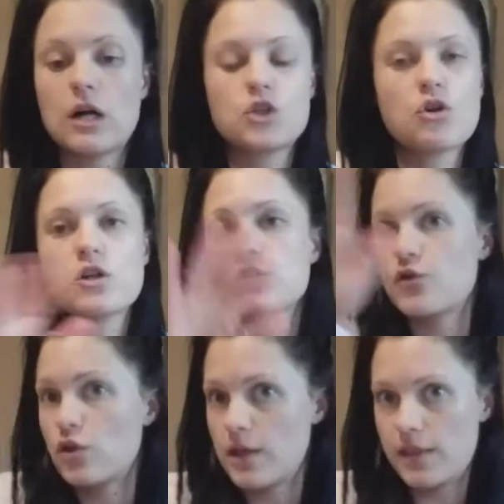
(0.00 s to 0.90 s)
I
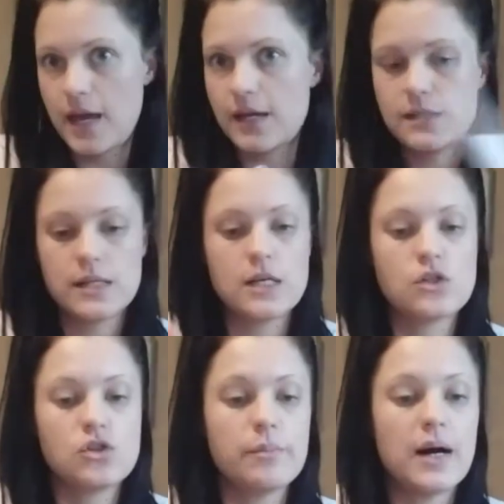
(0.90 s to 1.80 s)
transfer that
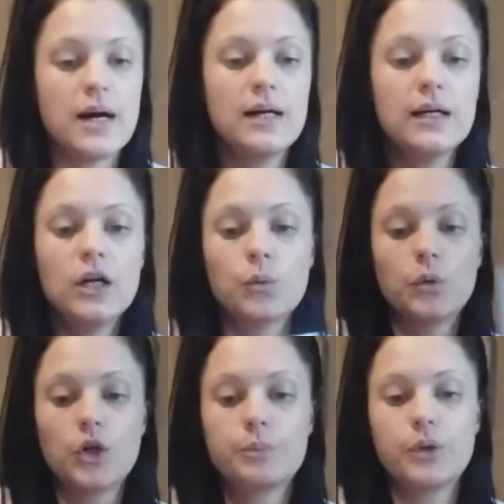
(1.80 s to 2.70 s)
into my
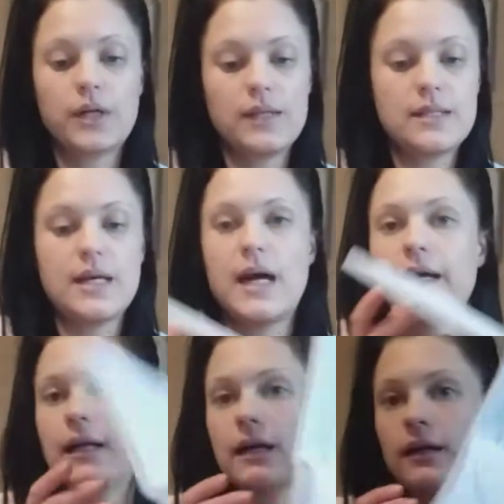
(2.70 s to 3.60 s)
workbook in the day,
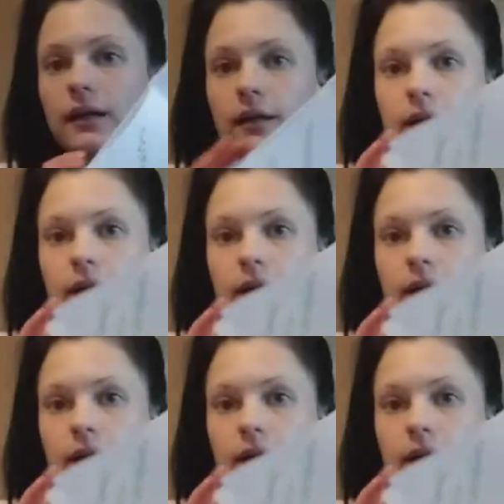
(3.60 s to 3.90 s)
like